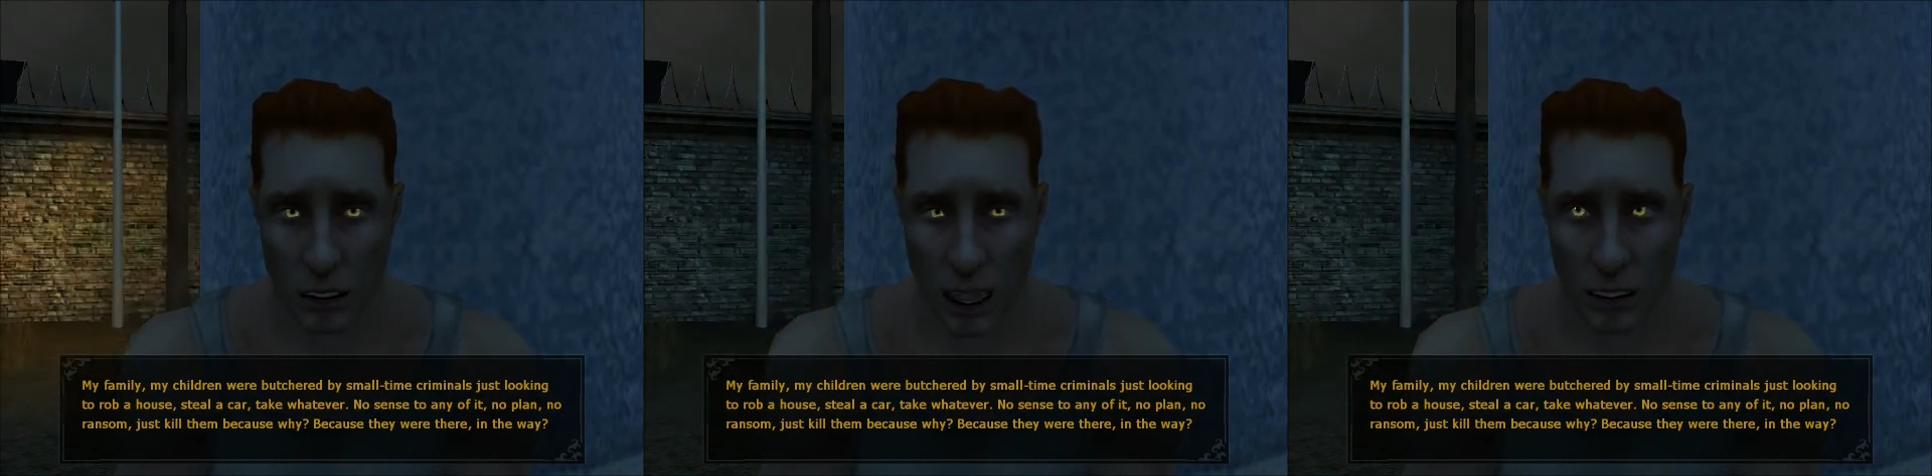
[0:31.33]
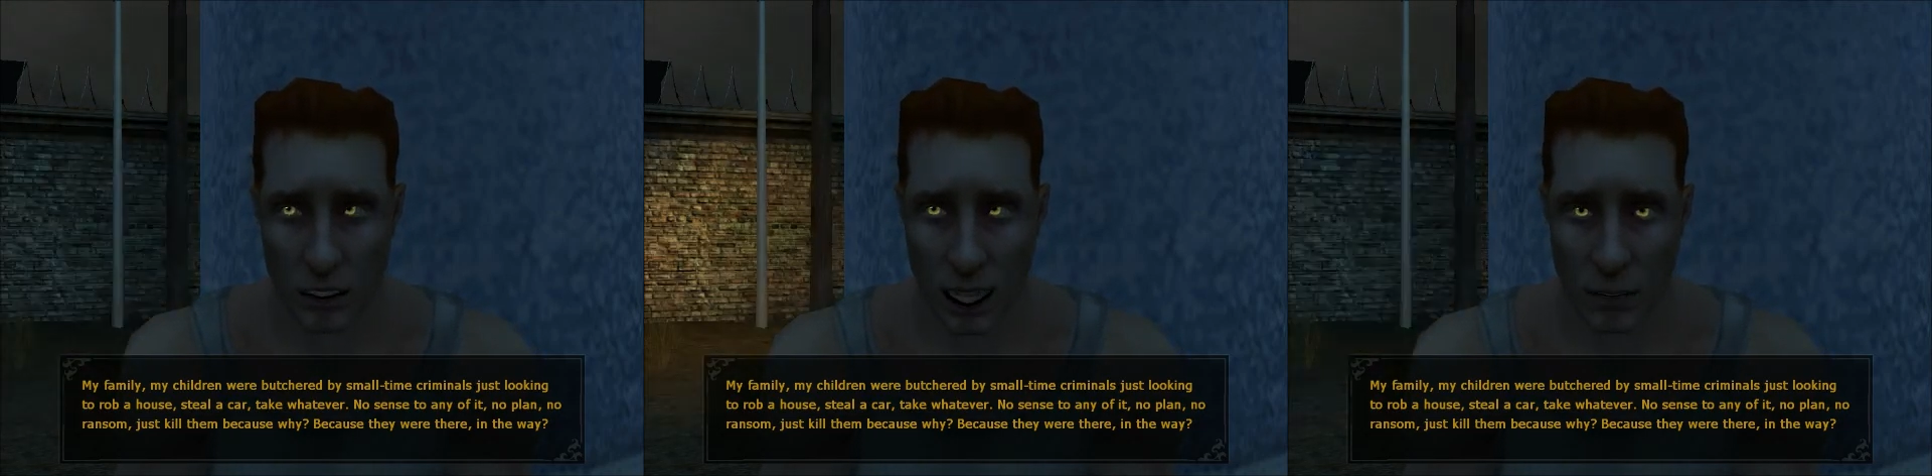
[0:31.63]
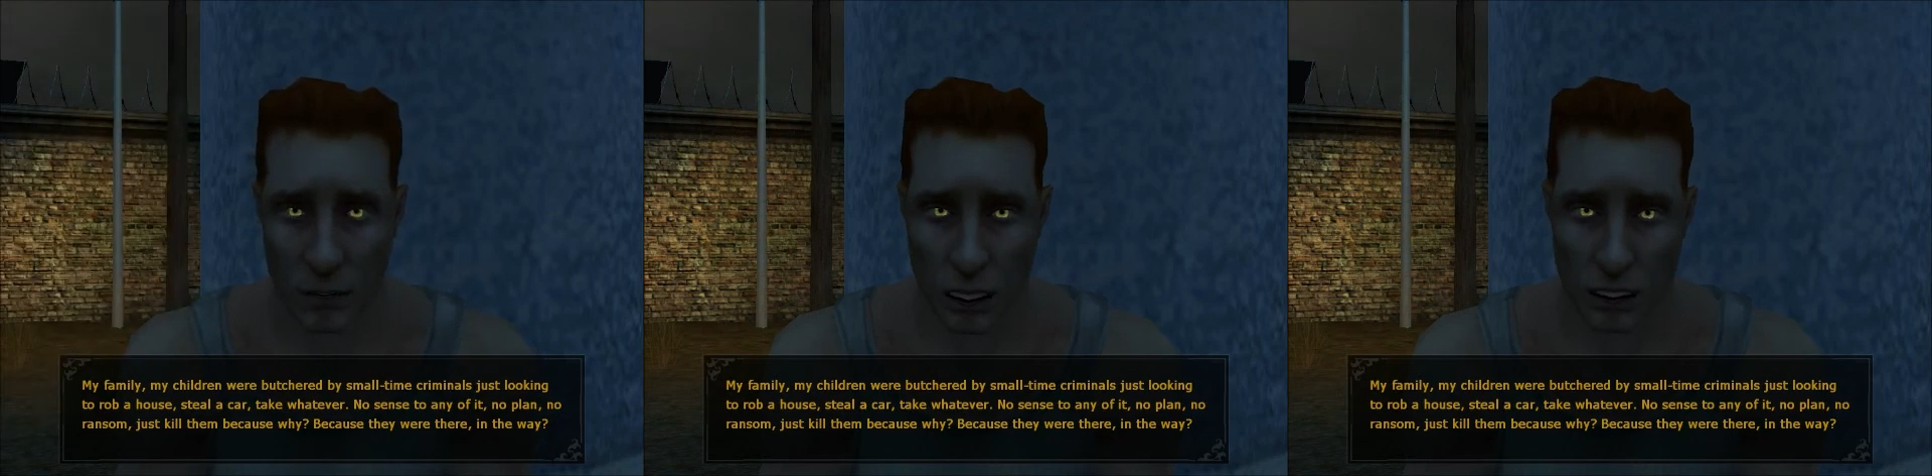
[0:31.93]
no
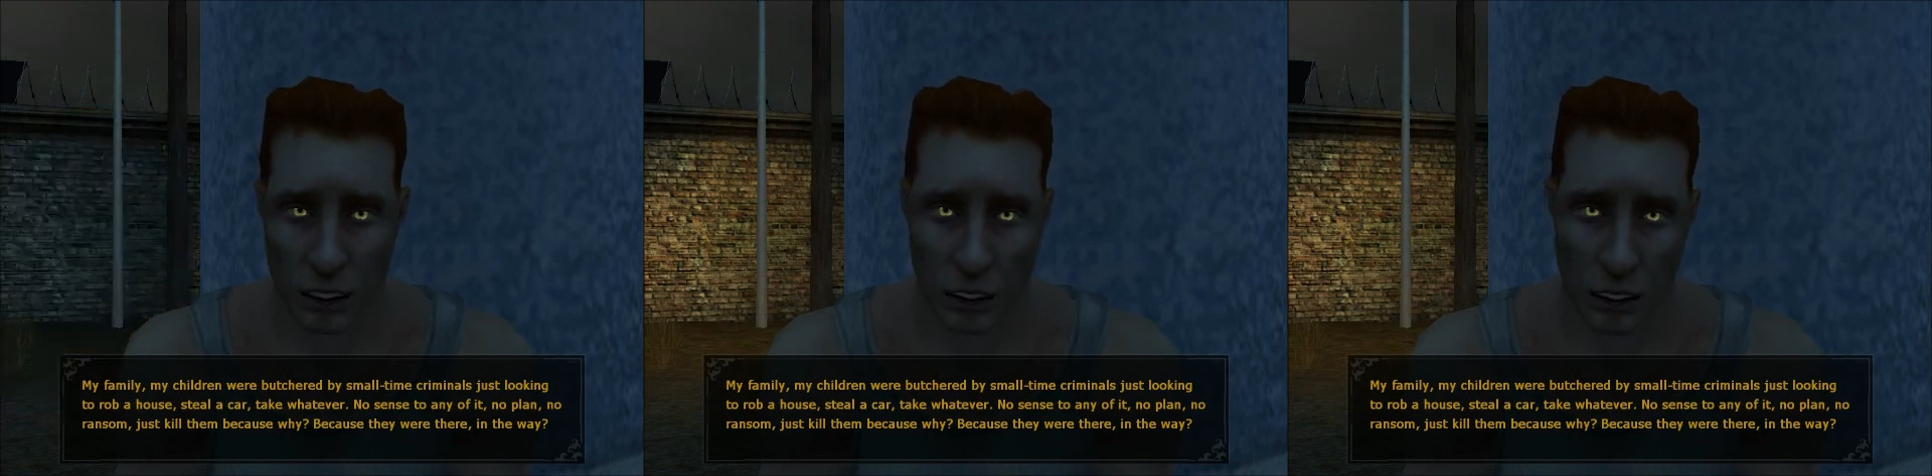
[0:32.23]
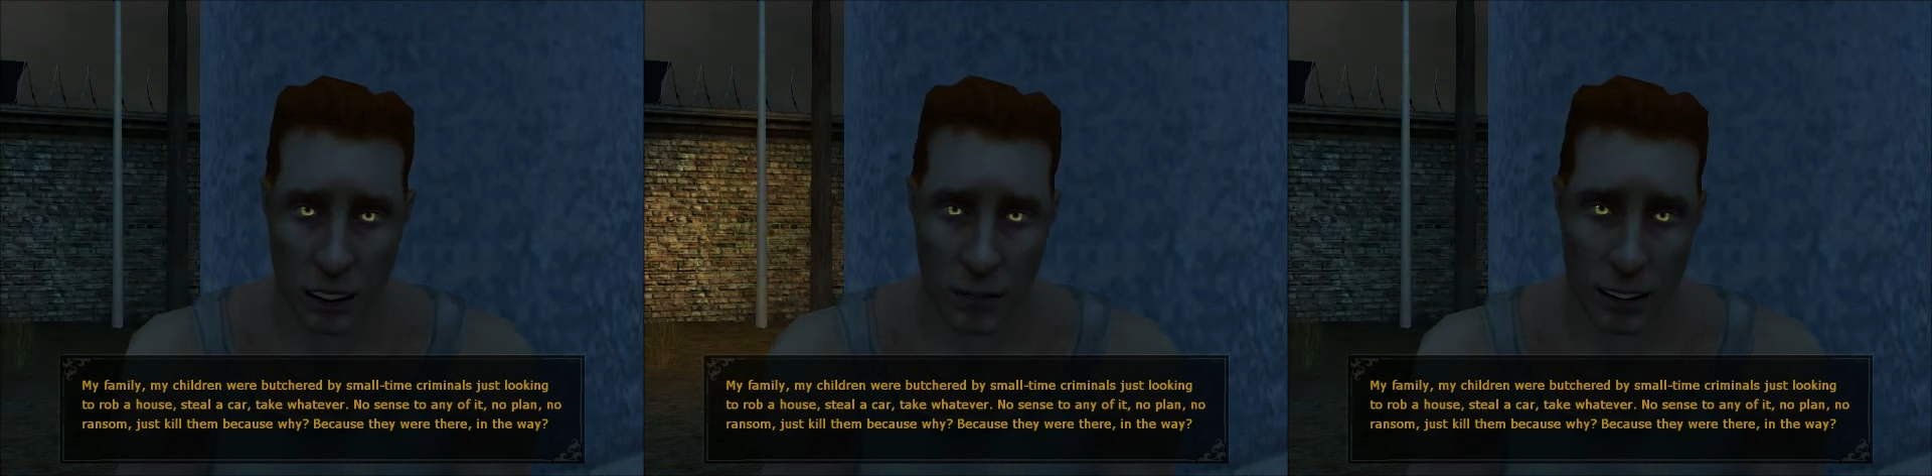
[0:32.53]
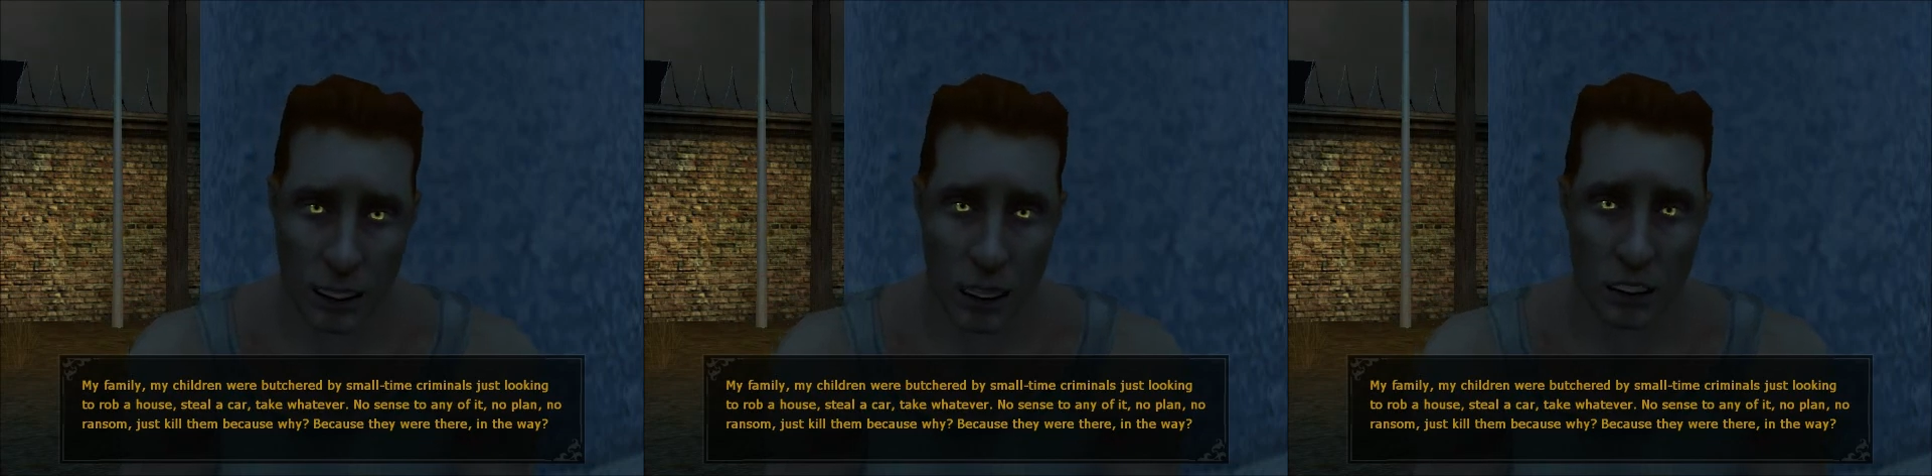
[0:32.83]
ransom, just kill
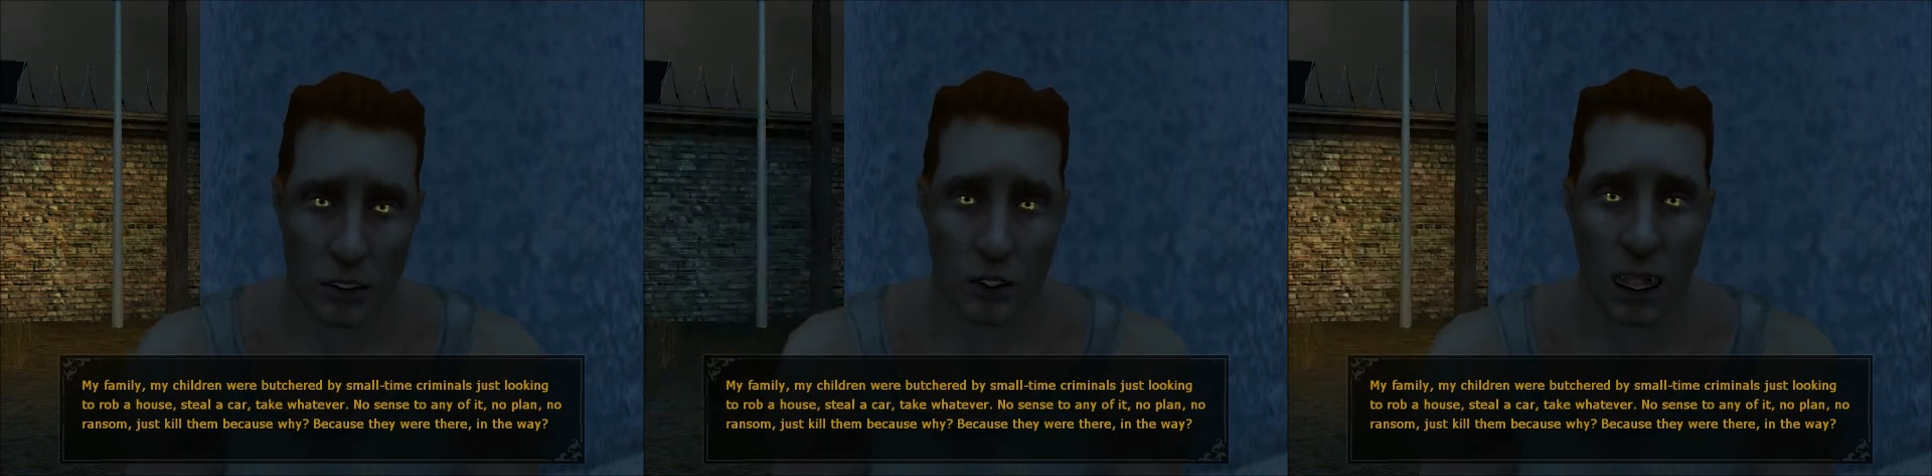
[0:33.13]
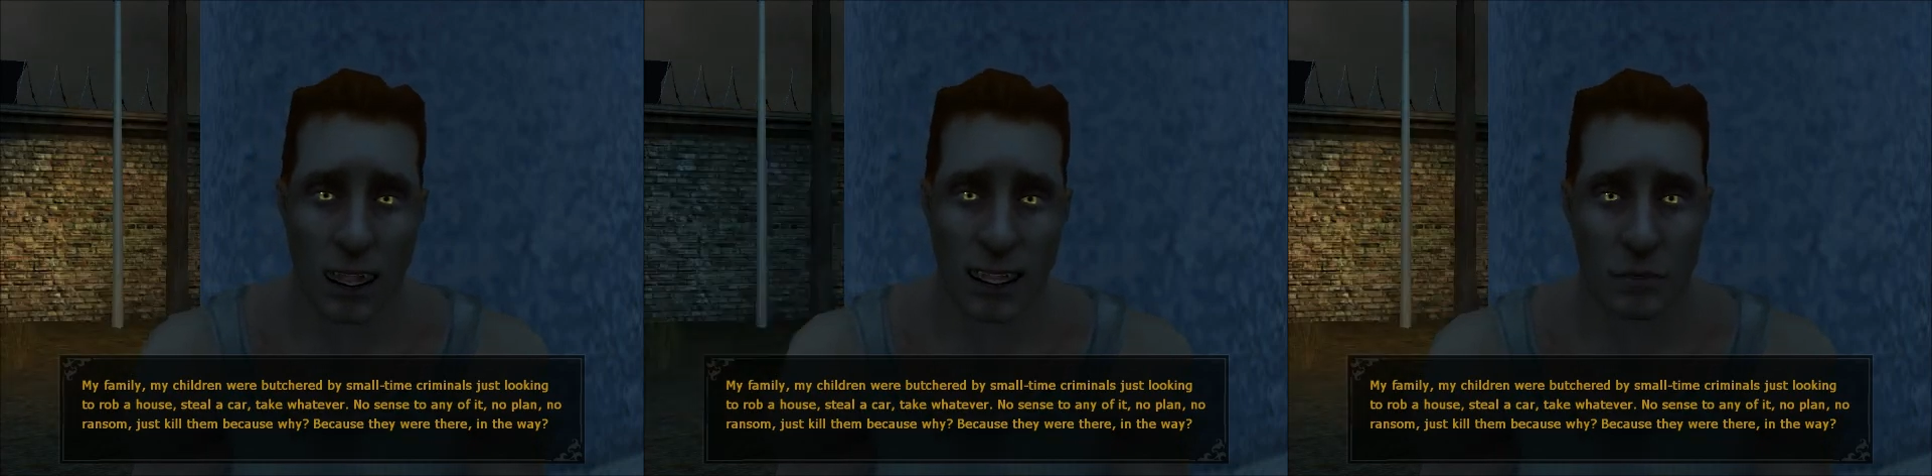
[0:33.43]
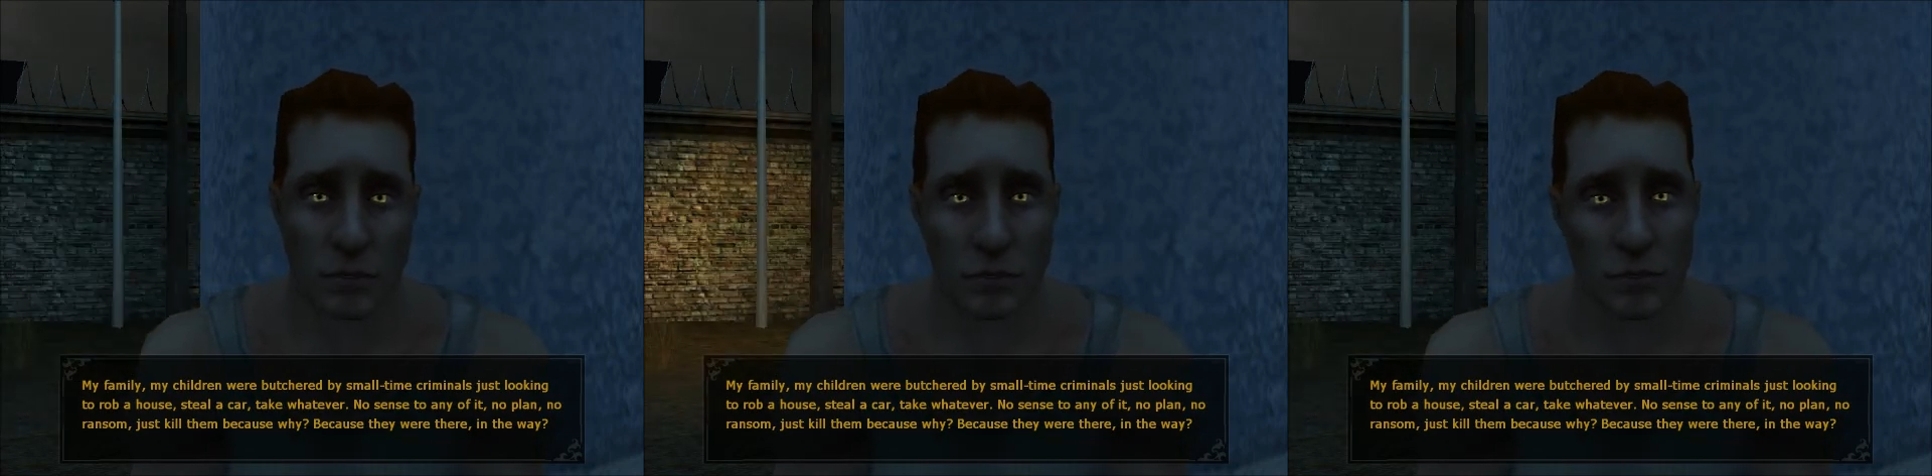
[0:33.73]
them because why?